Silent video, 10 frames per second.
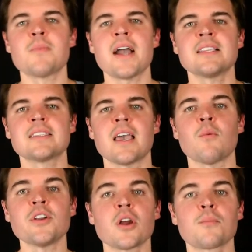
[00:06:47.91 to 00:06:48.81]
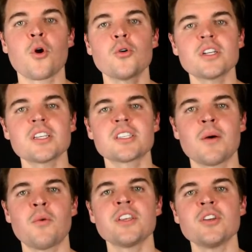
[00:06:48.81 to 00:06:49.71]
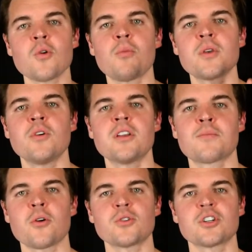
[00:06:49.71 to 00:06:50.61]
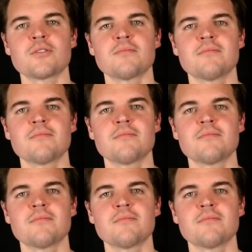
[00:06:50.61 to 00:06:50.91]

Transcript: mindset when you're approaching someone you normally wouldn't approach.